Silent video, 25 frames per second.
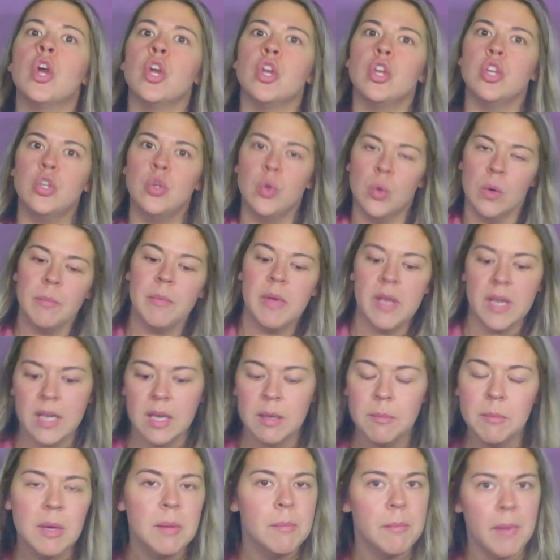you're
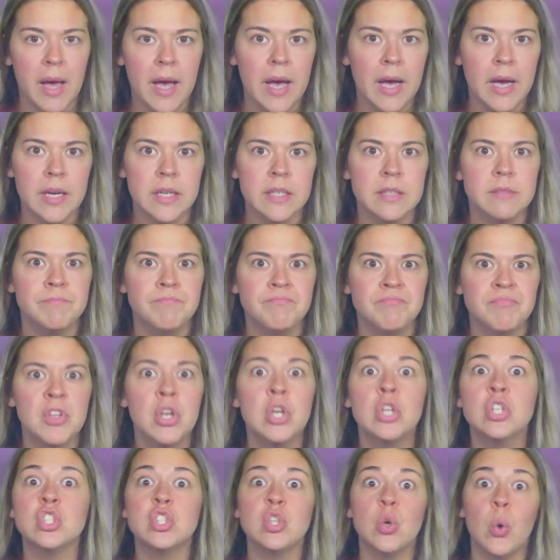making me mad,
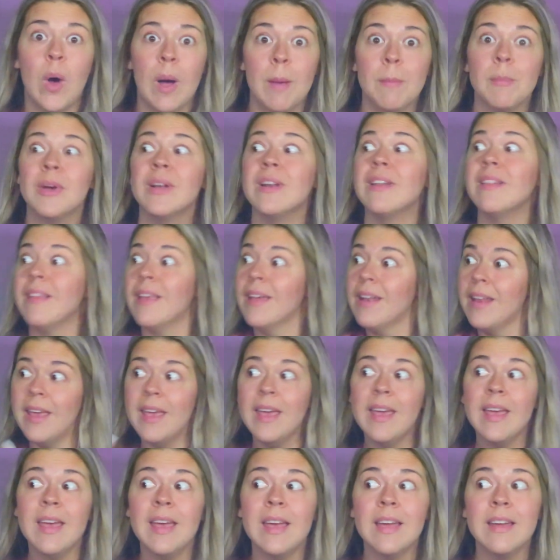so I'm going to let
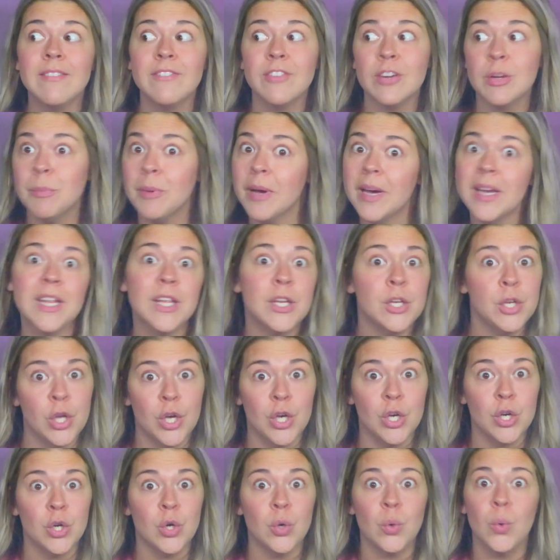everybody
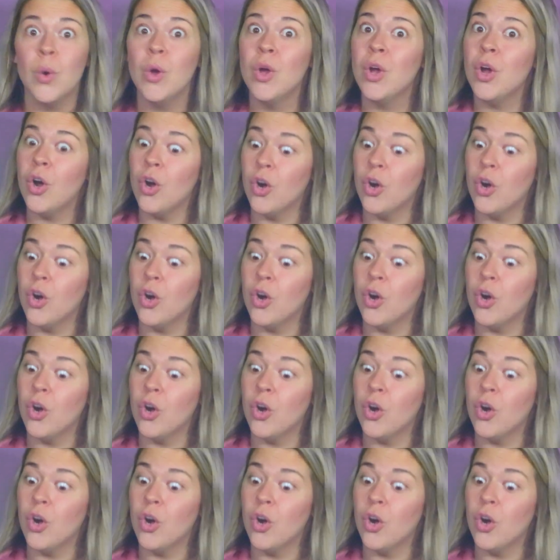know